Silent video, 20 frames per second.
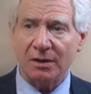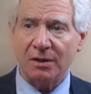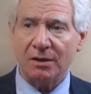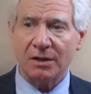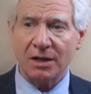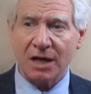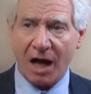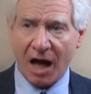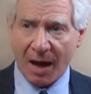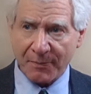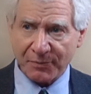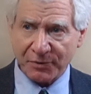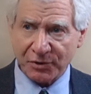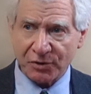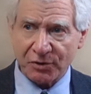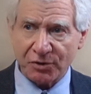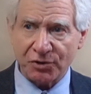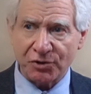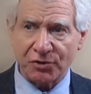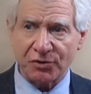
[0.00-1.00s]
the option
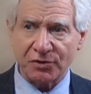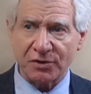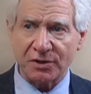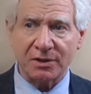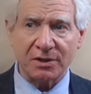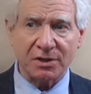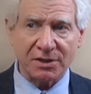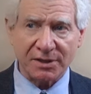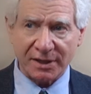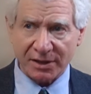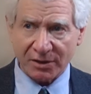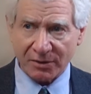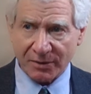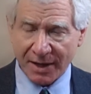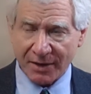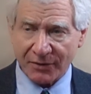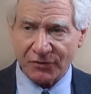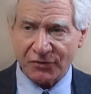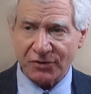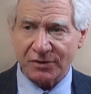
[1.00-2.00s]
you're choosing to sell your
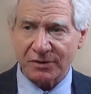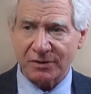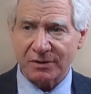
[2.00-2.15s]
house.